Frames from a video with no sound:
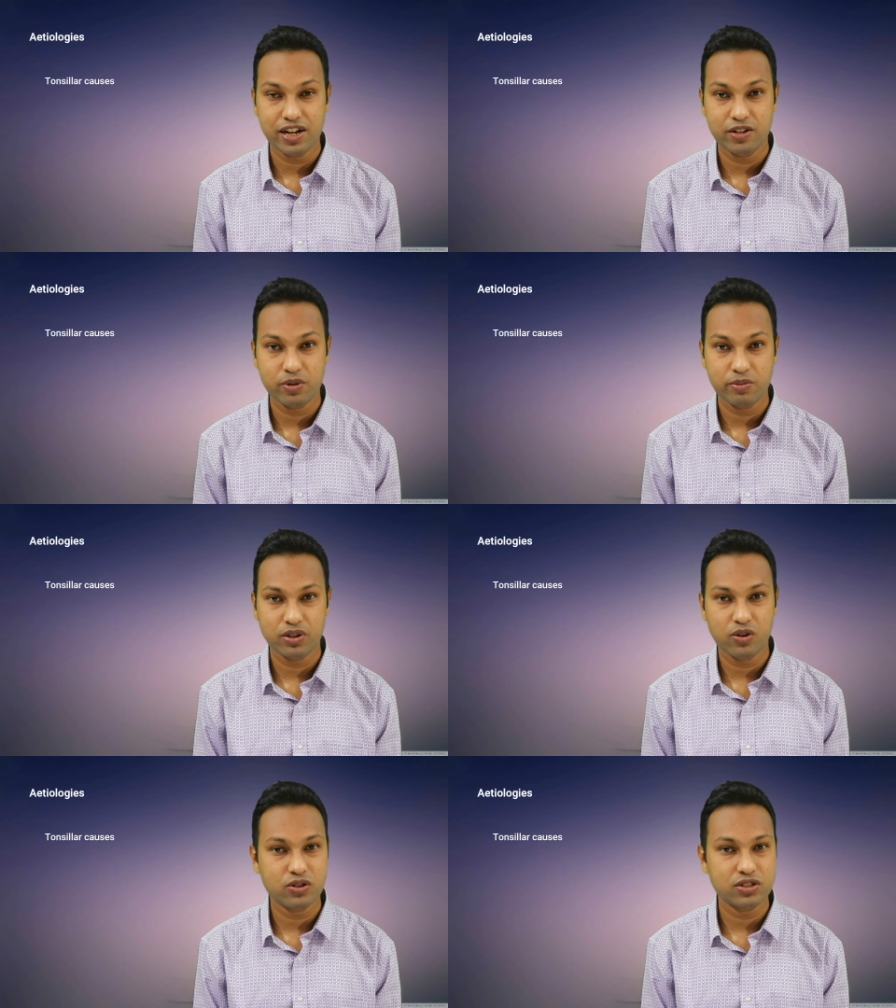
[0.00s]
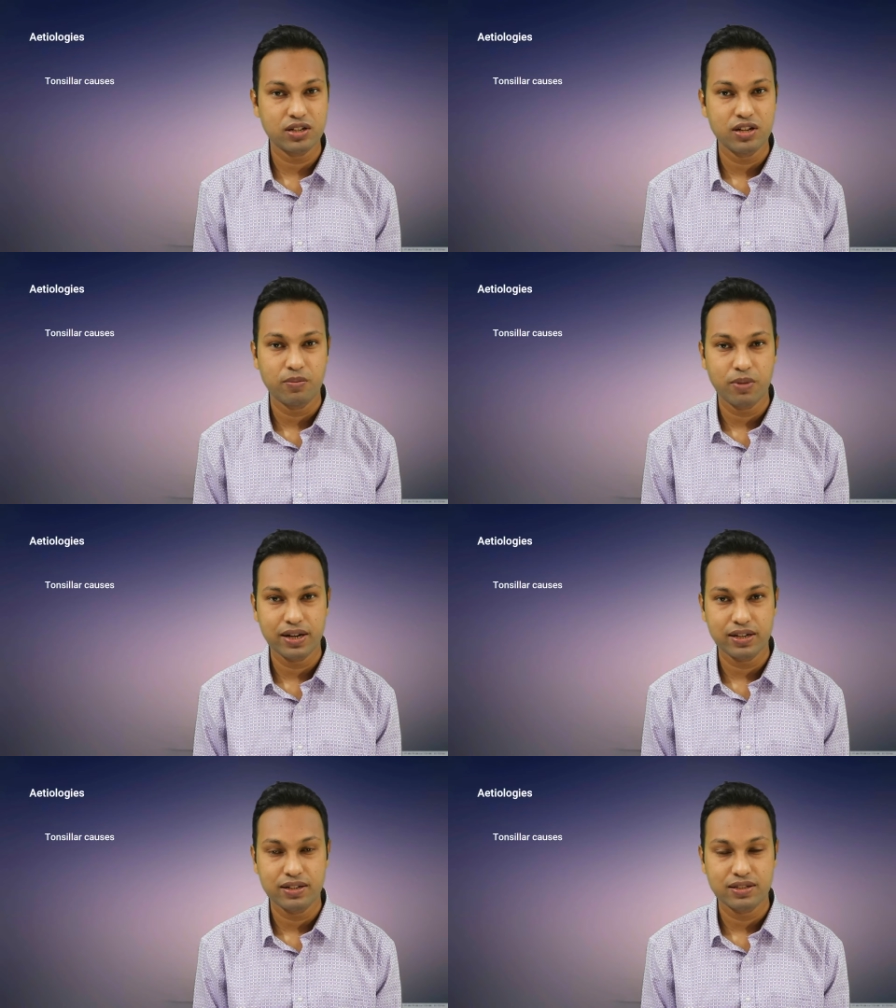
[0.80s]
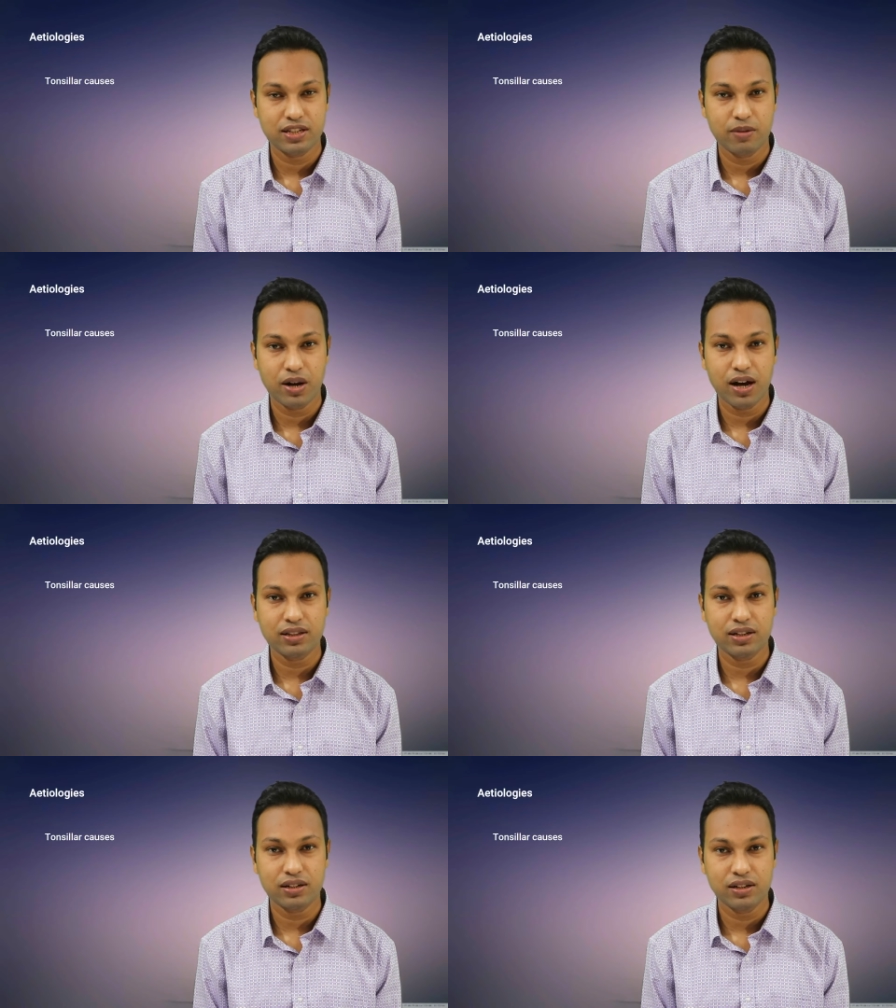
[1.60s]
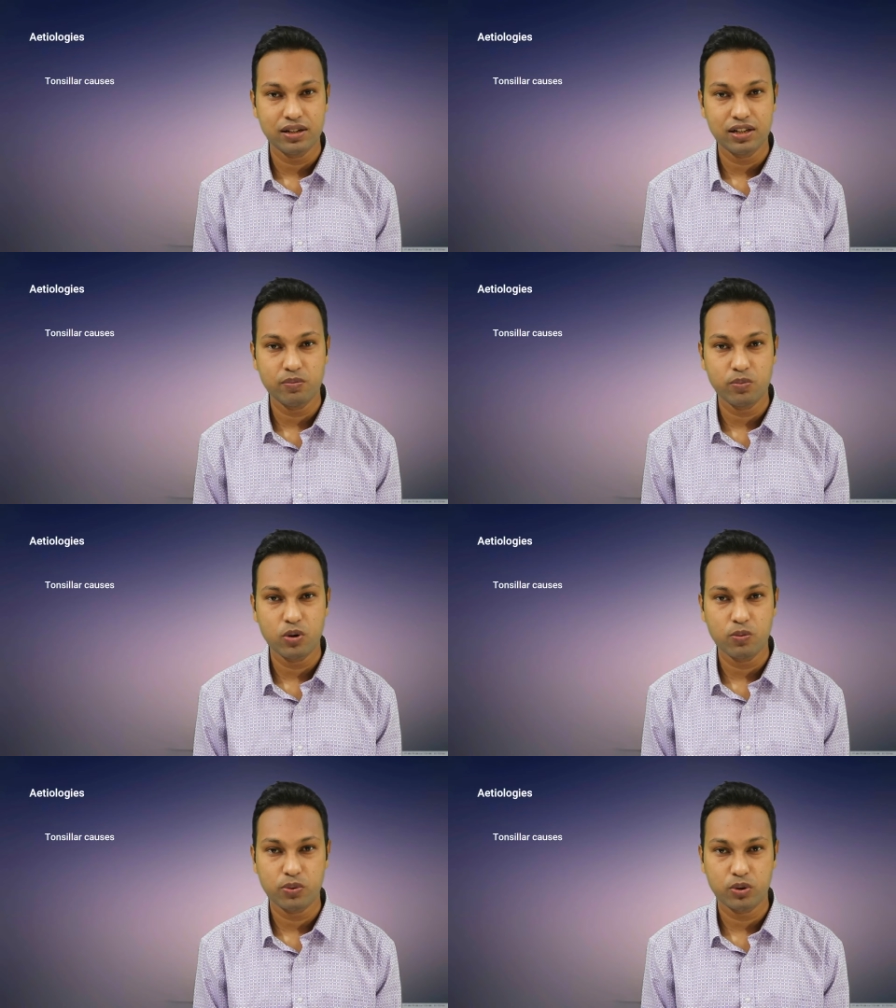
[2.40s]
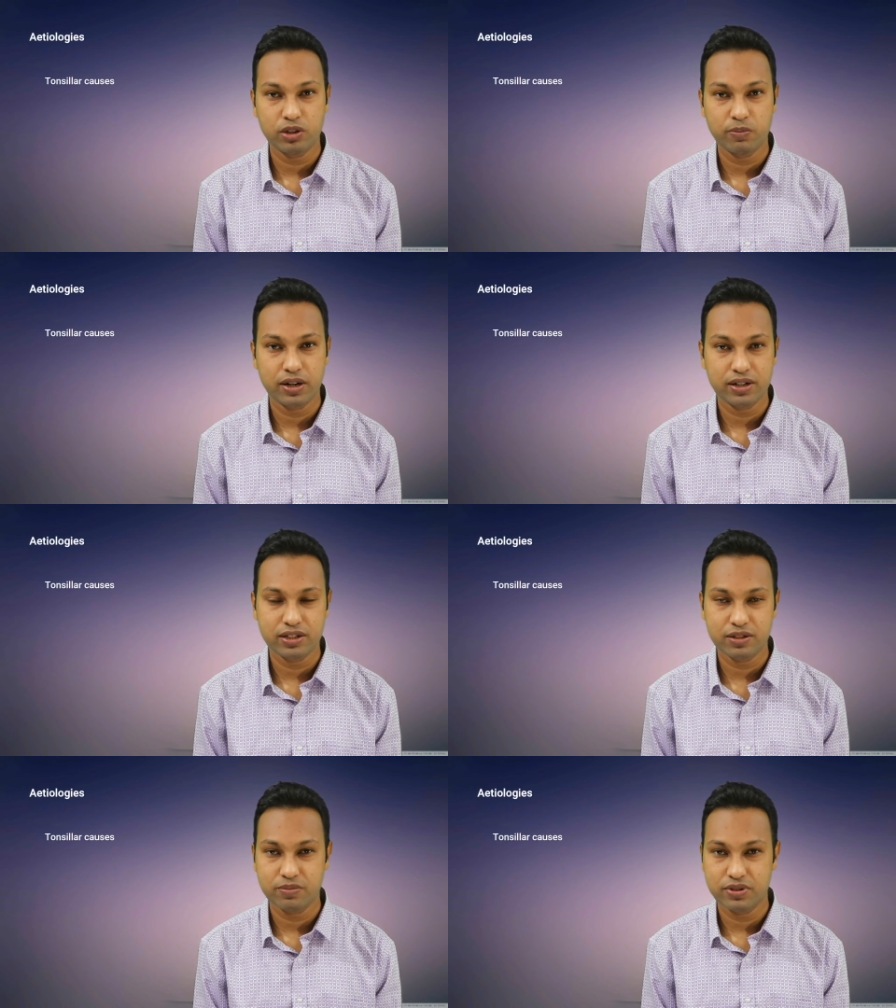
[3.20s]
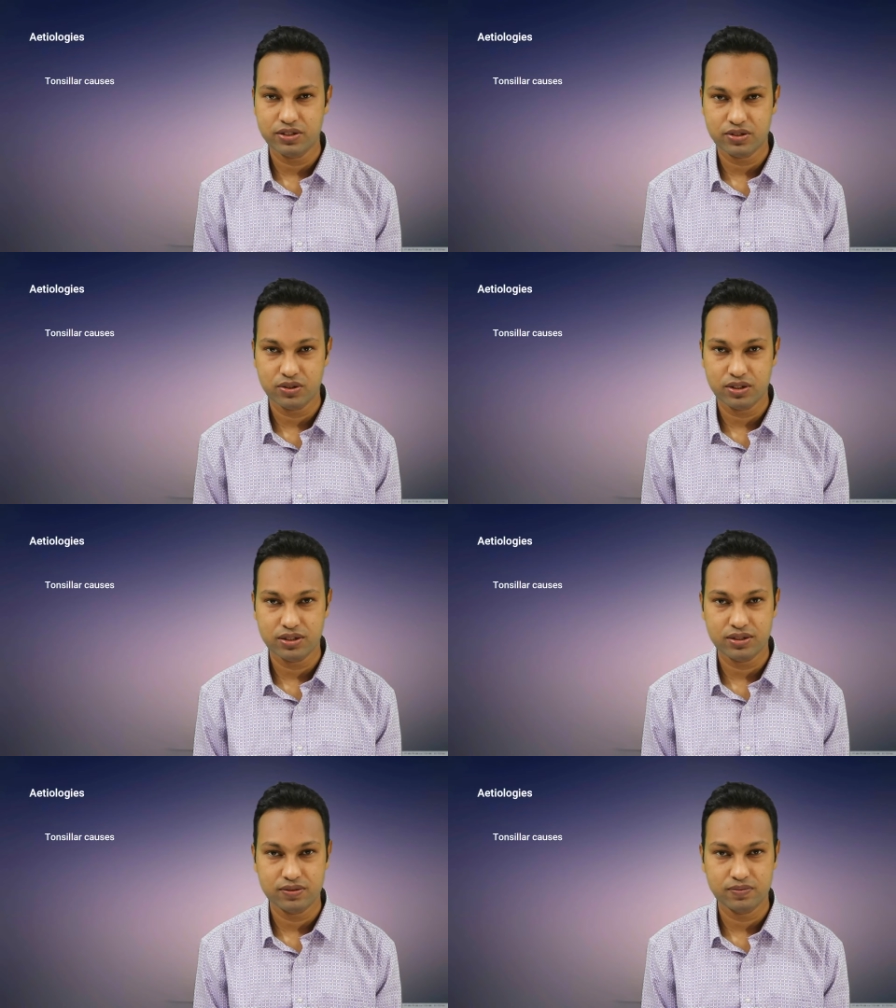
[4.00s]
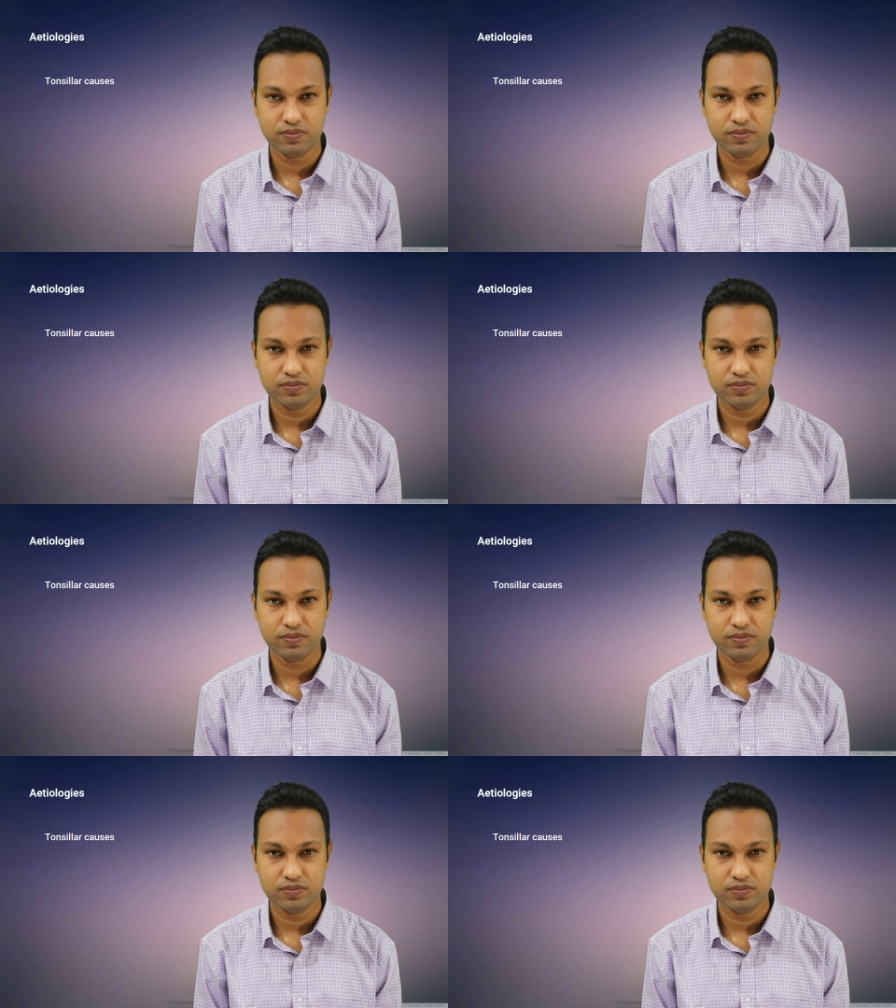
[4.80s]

It may be caused by some other lymphoproliferative disorders.